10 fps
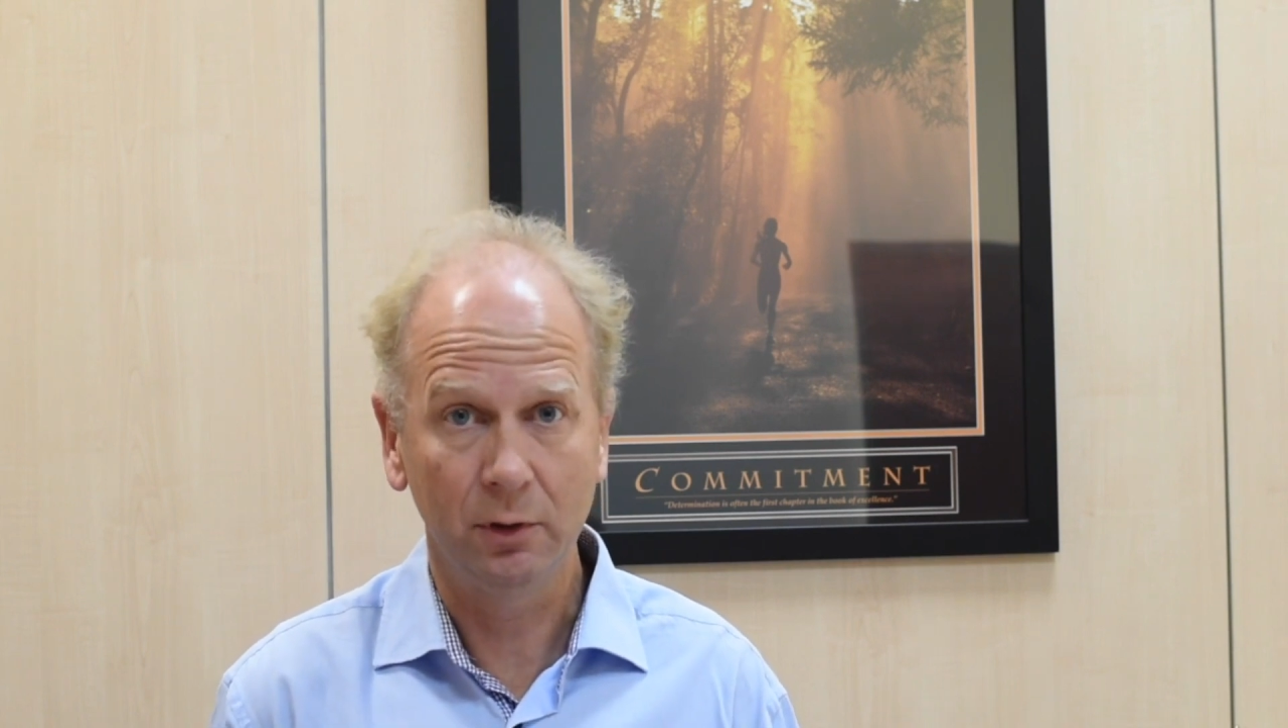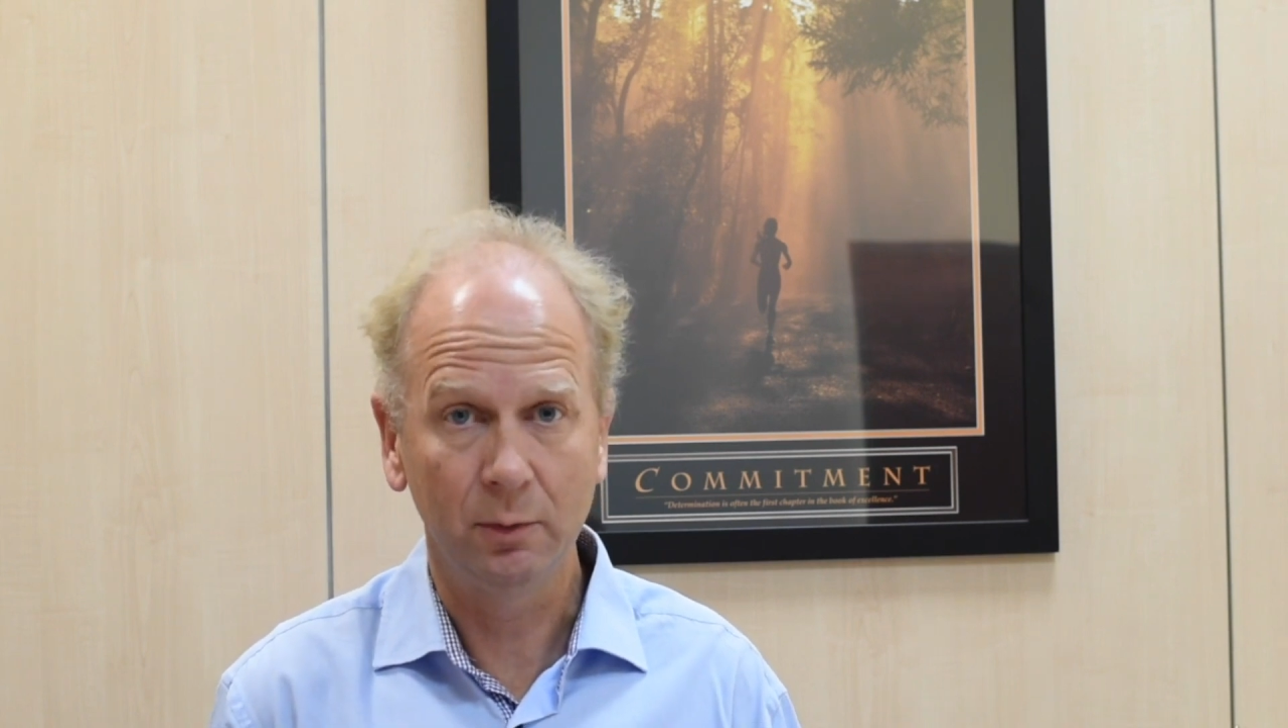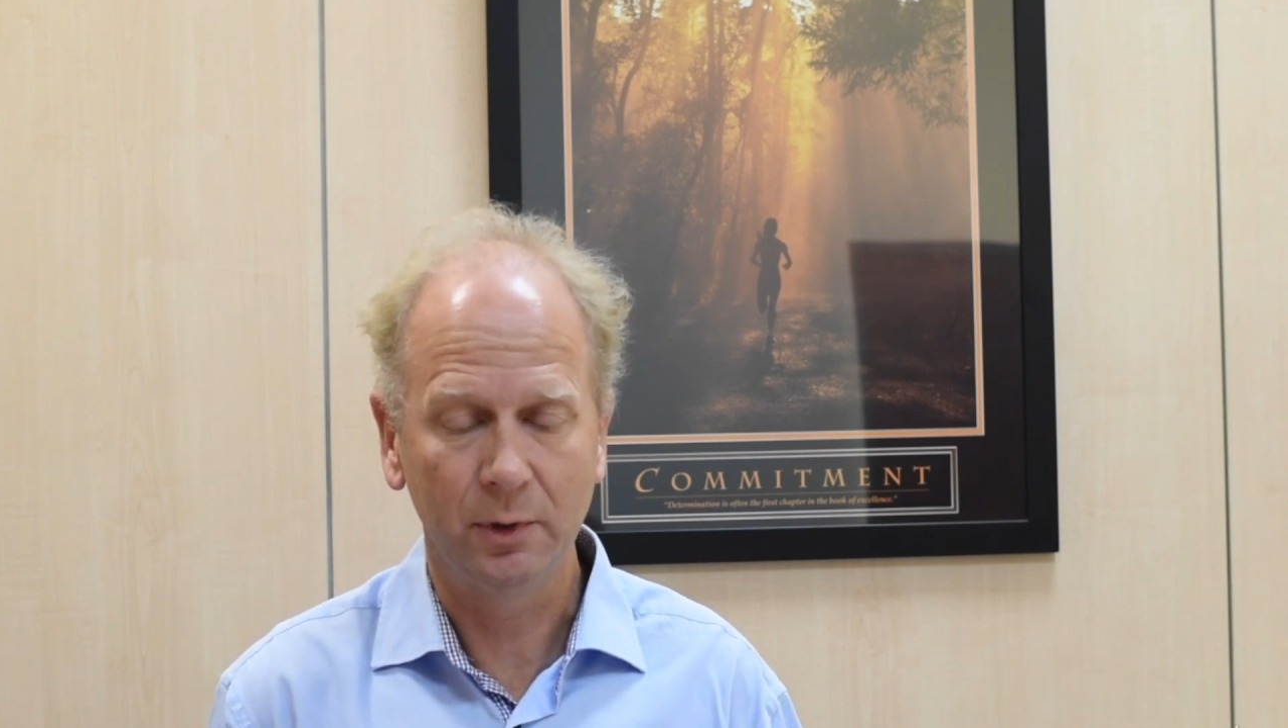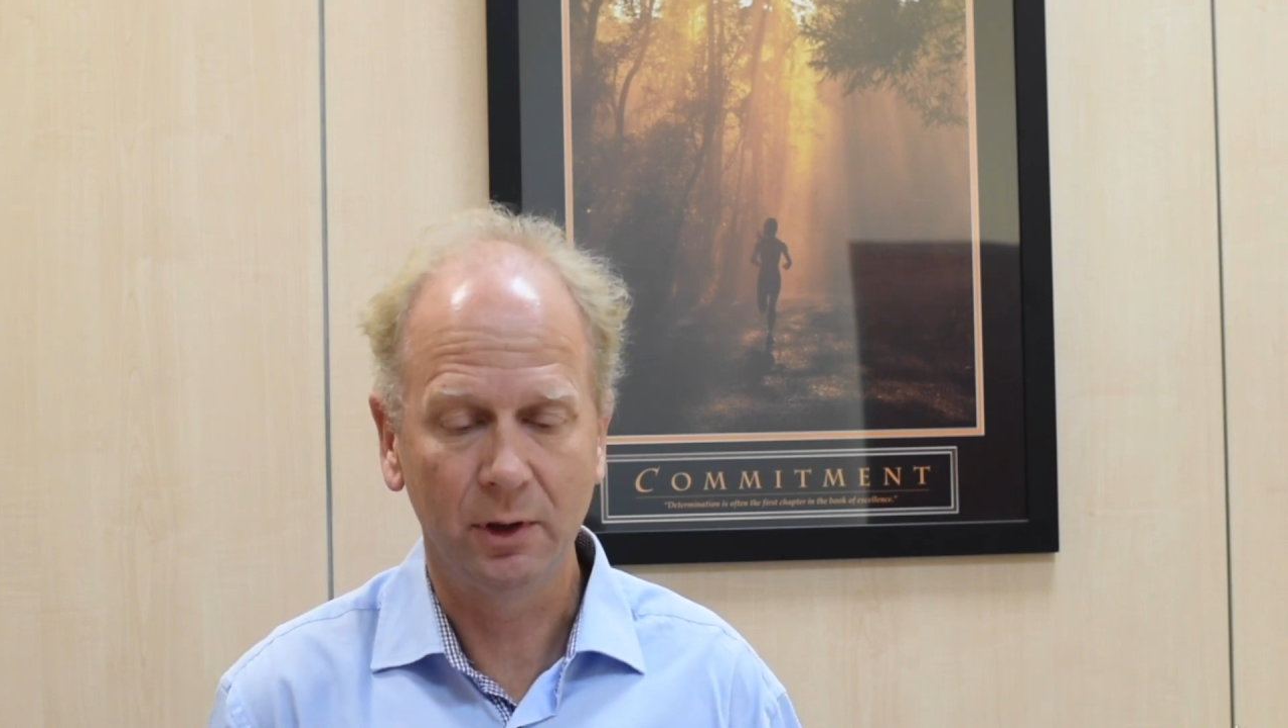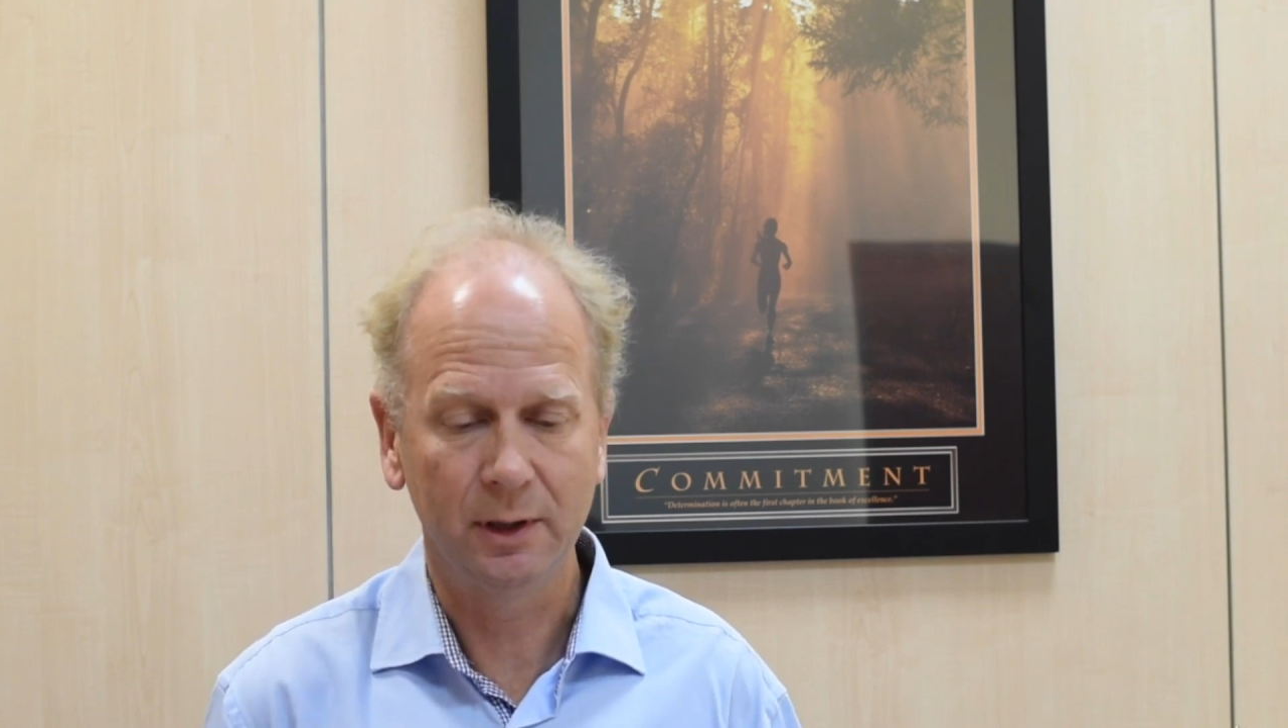
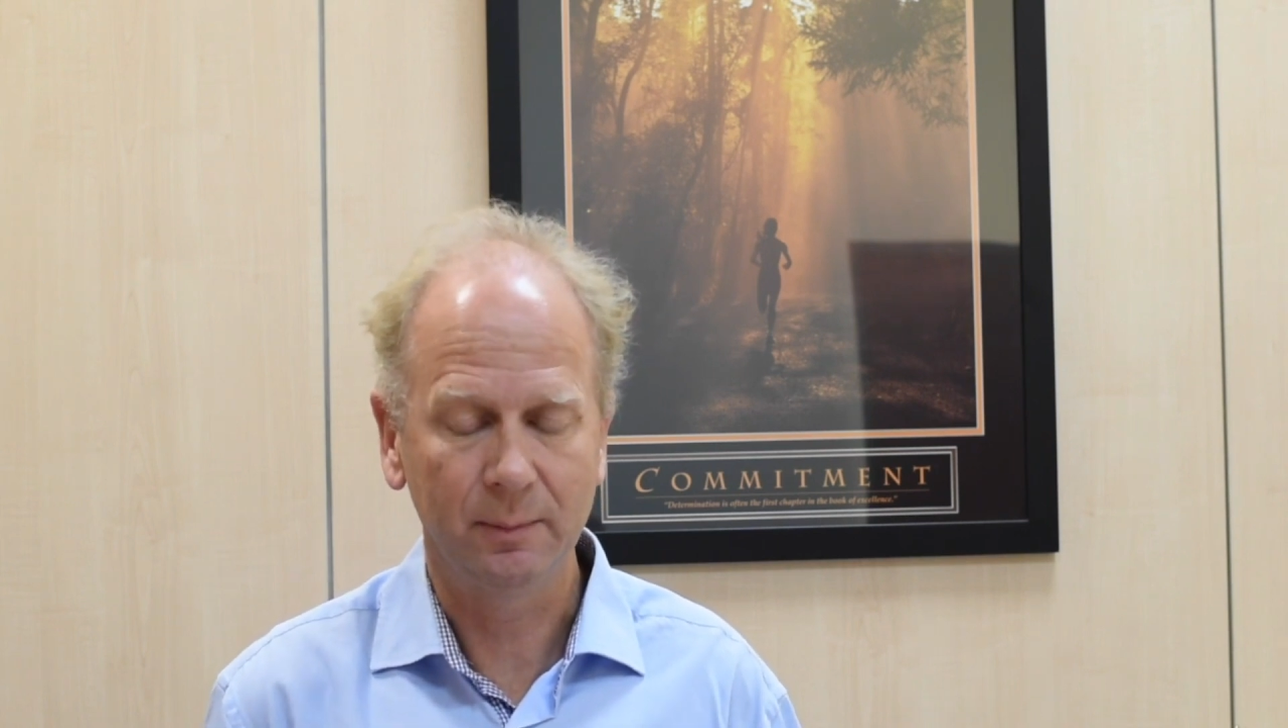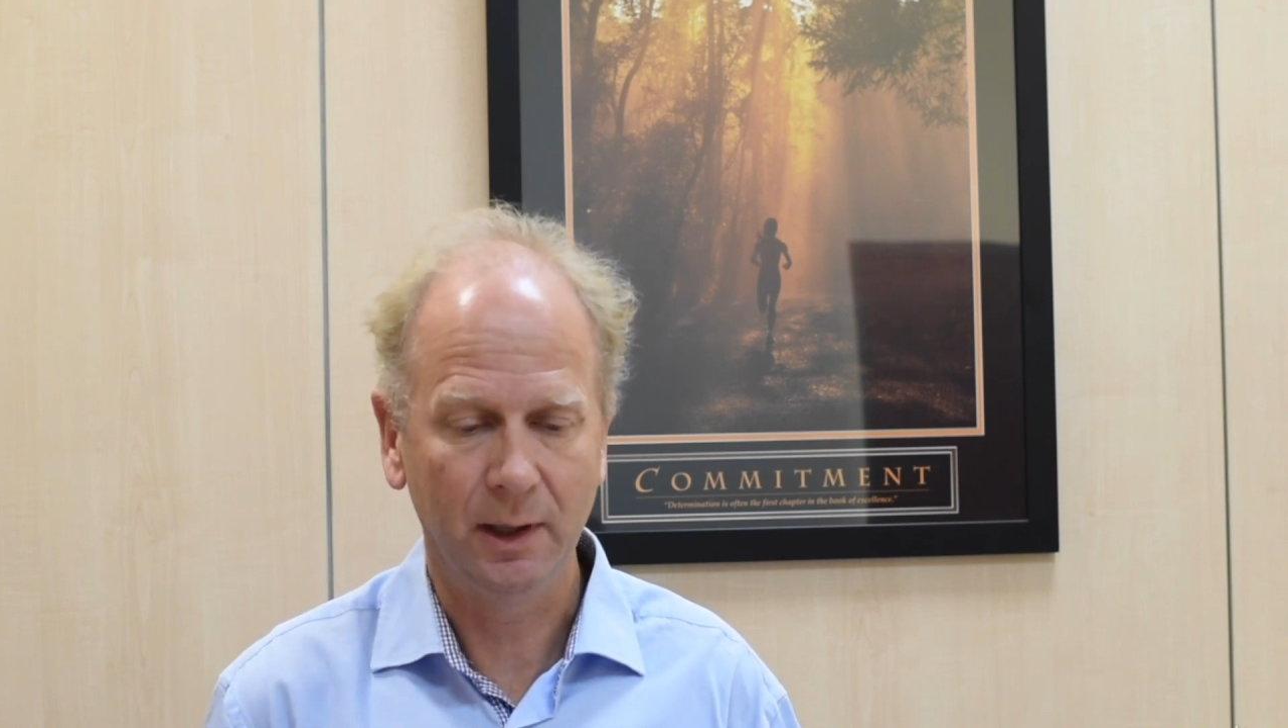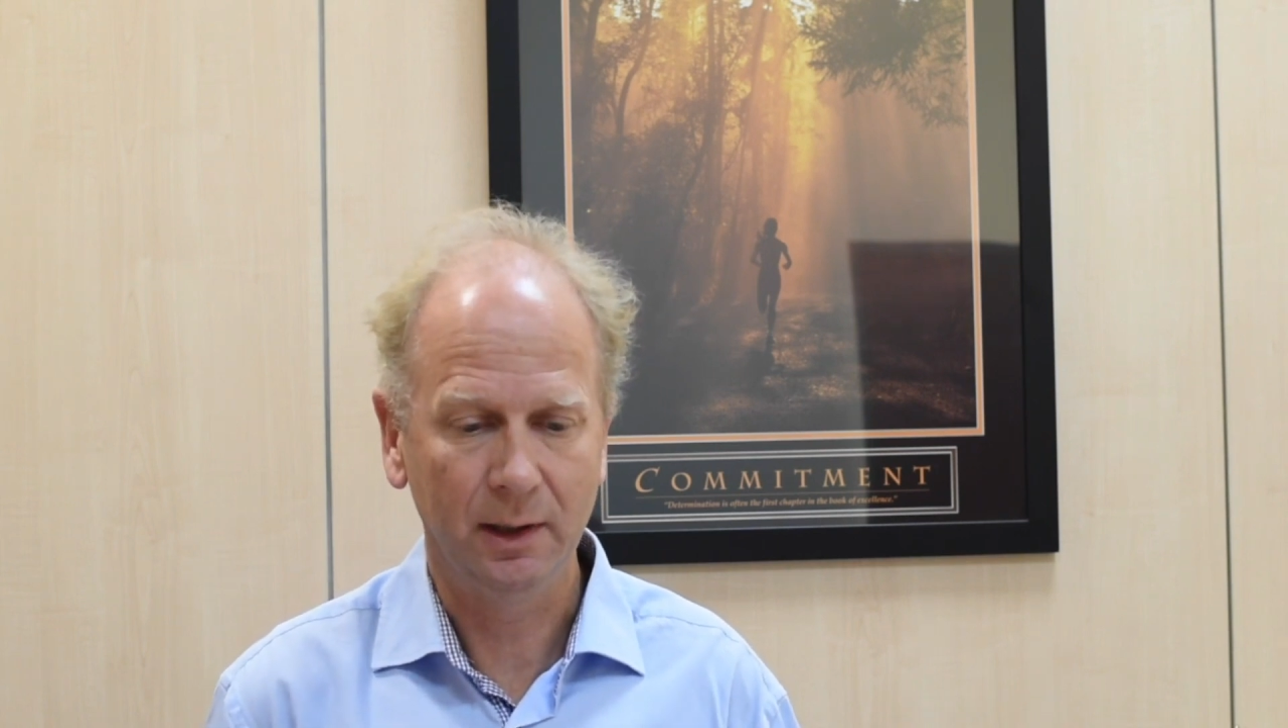good product